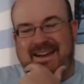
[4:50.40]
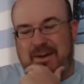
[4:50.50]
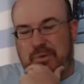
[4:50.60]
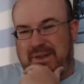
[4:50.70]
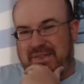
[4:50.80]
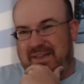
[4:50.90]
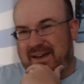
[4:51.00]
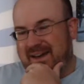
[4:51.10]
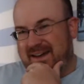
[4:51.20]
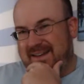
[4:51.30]
with
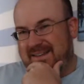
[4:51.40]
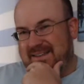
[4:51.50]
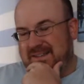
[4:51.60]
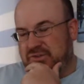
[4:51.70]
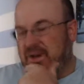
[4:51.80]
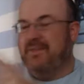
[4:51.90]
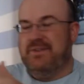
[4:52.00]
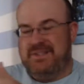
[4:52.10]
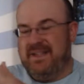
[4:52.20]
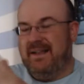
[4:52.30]

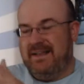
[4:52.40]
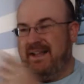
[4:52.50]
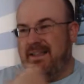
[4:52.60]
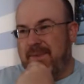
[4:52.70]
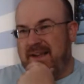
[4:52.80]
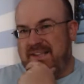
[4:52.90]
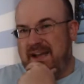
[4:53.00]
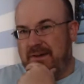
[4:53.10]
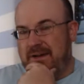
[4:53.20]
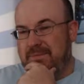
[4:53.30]
drivers not getting the best
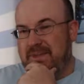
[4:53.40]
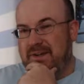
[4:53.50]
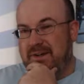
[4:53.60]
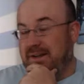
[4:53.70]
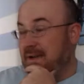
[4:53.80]
outcome they could.